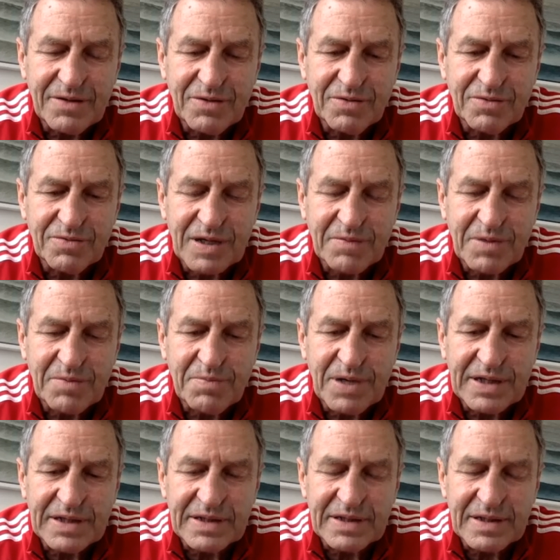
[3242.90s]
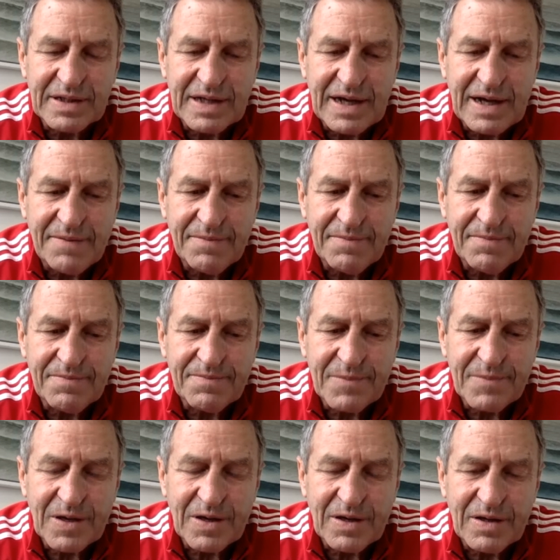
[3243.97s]
to do with rugby, but I
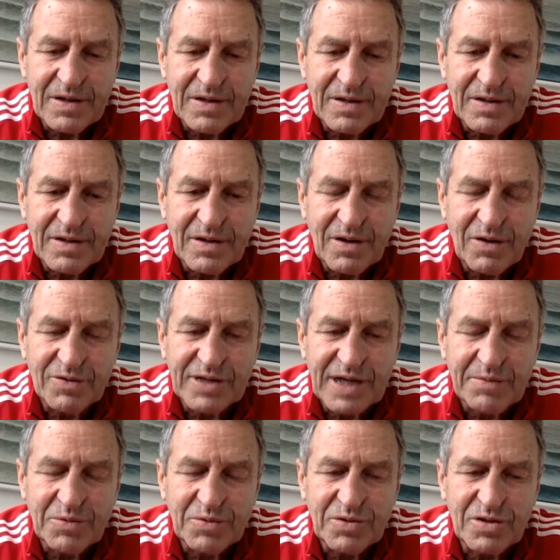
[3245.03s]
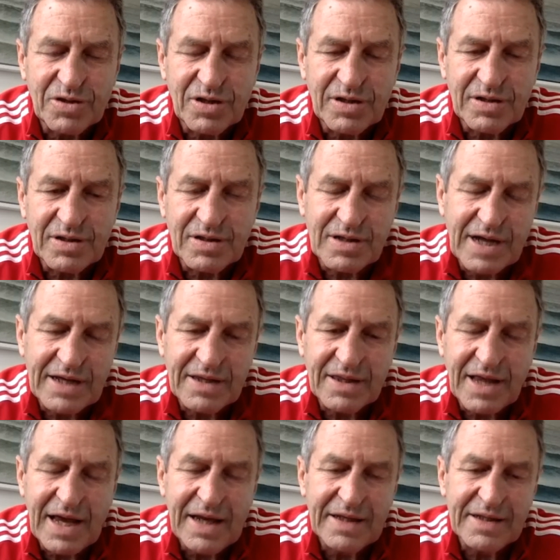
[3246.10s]
was able to take
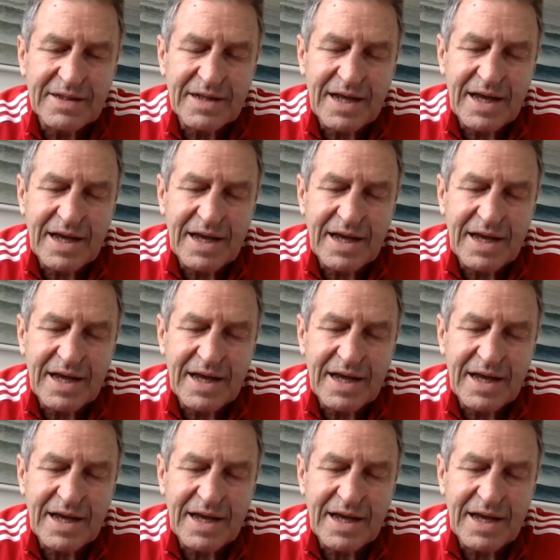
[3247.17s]
that